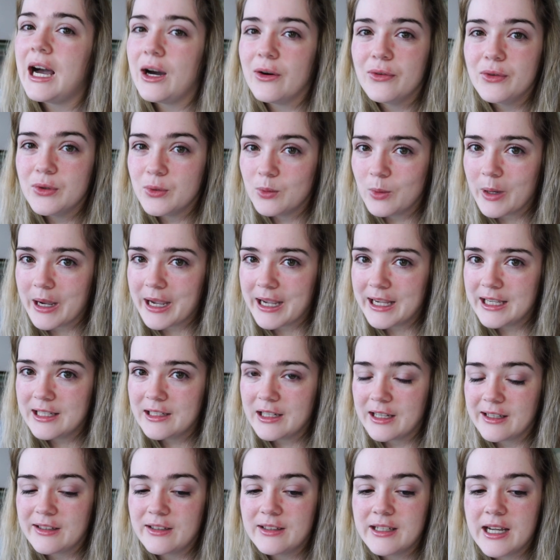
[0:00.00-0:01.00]
out of the way
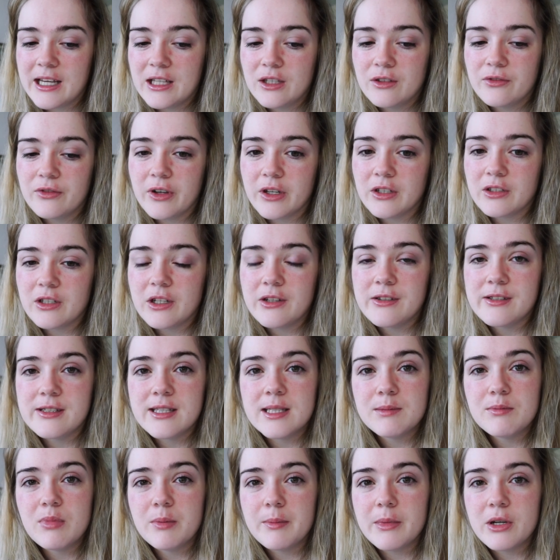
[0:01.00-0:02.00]
and I can get the photos
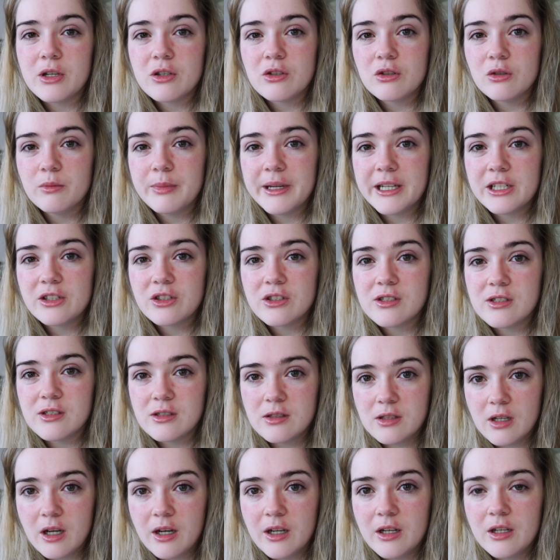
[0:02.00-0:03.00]
and the promotional pictures
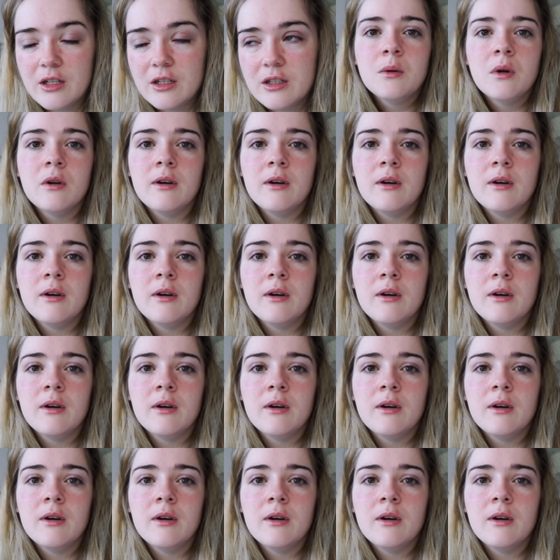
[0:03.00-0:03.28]
done.